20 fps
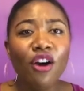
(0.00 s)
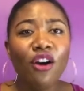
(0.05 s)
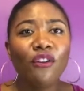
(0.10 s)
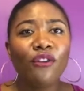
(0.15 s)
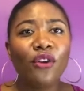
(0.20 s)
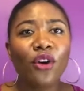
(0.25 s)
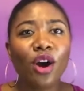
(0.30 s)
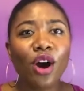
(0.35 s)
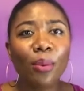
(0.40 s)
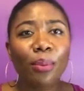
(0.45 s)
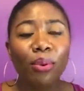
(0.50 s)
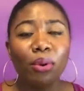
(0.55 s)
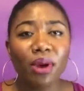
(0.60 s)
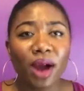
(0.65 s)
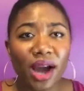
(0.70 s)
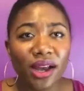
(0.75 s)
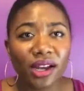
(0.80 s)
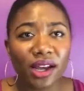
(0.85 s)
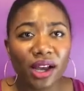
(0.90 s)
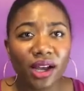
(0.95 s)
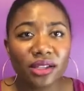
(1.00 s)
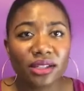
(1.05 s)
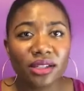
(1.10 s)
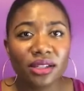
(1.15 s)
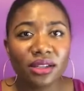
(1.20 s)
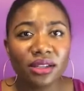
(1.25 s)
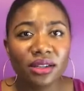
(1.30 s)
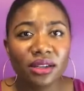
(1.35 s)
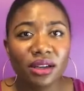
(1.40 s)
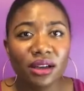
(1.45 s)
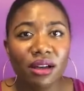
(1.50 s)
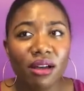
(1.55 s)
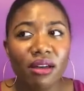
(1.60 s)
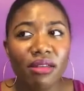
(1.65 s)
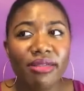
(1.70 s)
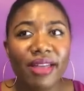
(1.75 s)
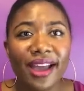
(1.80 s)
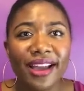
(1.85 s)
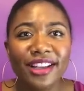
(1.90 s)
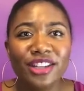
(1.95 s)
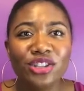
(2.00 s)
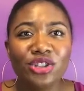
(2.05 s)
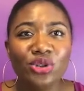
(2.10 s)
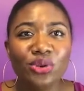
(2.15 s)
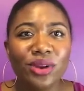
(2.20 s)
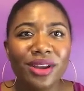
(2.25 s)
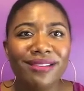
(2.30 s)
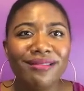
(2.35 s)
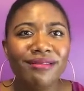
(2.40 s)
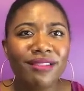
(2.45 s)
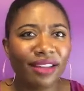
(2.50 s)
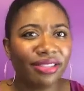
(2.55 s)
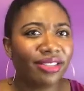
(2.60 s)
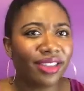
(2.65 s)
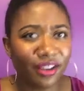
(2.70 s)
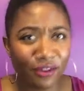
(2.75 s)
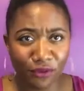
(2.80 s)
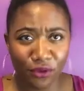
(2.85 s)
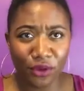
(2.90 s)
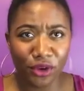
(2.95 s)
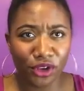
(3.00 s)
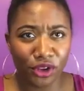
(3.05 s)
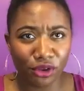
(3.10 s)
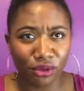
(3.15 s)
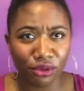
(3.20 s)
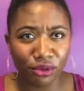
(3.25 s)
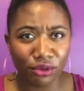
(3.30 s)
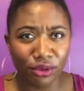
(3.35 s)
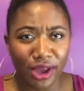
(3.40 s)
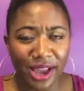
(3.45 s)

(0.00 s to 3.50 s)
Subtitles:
for a product that is doing nothing for you,